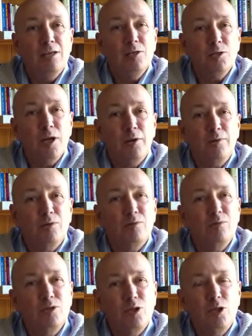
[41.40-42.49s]
So,
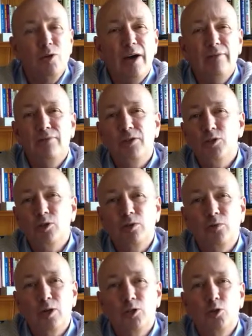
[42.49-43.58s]
do you have a vision of
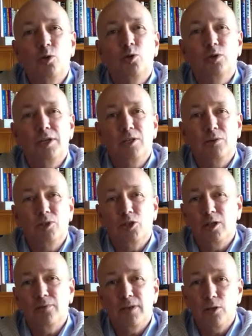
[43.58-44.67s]
what you're looking to
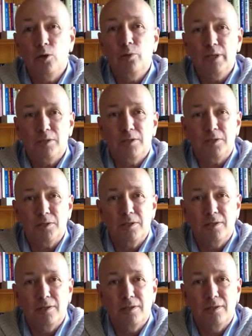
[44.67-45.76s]
achieve in your
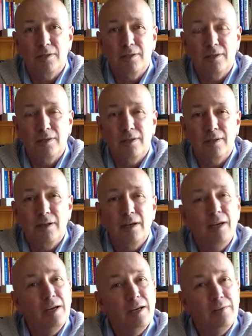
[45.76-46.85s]
business?
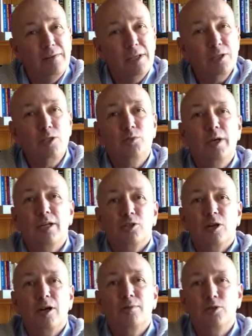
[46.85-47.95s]
This is where the
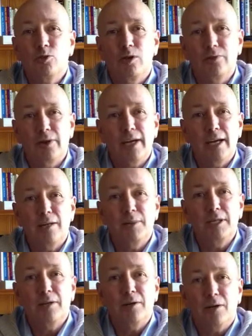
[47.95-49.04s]

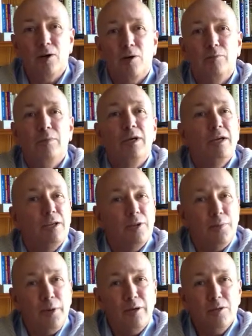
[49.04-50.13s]
TimeRetrieverAcademy.com, the
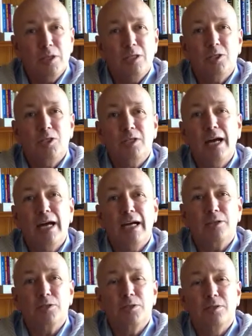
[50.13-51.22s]
process
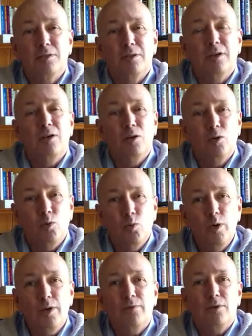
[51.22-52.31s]
starts
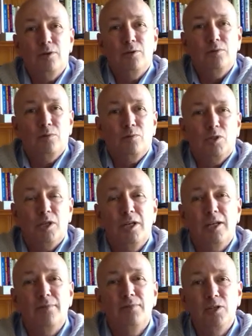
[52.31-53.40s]
with you setting
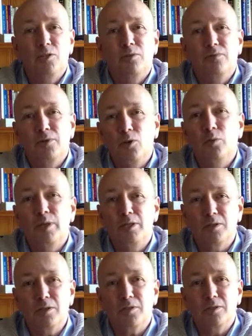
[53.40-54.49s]
a vision for your
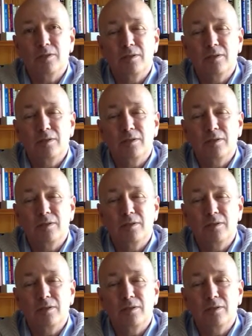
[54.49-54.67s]
business,